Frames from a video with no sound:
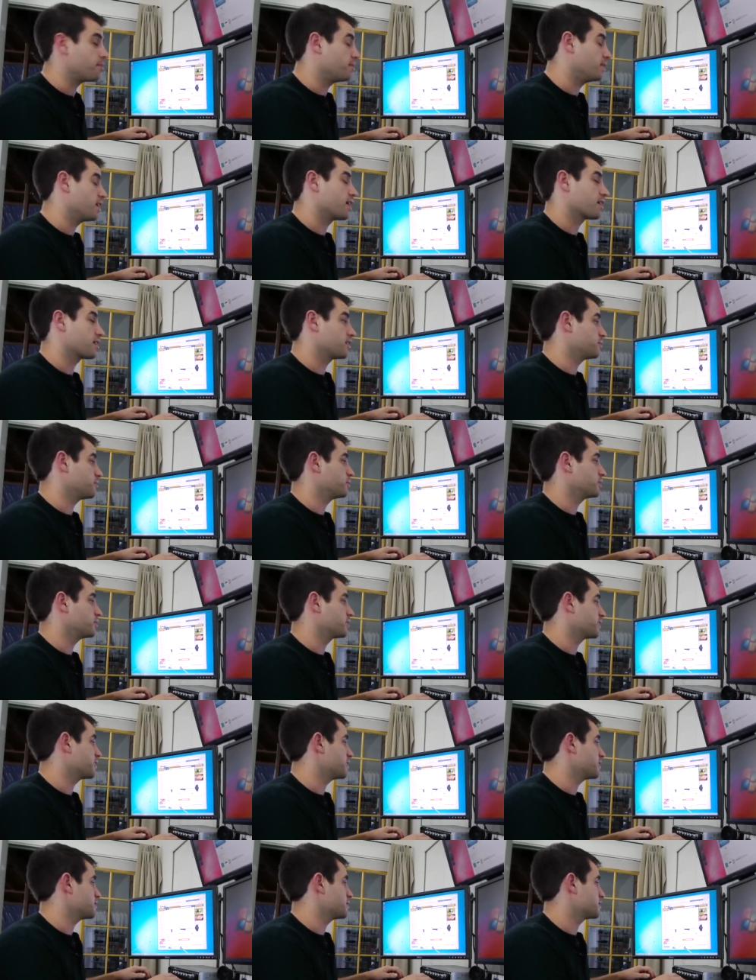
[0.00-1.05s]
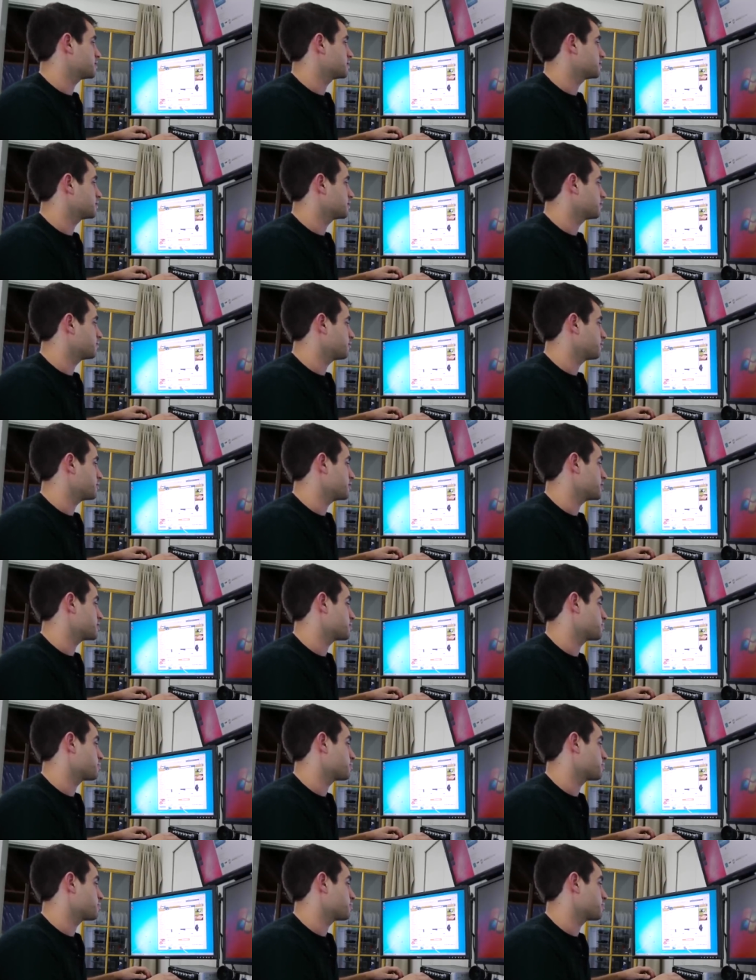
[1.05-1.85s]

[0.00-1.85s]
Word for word: I'm not going to build a case for this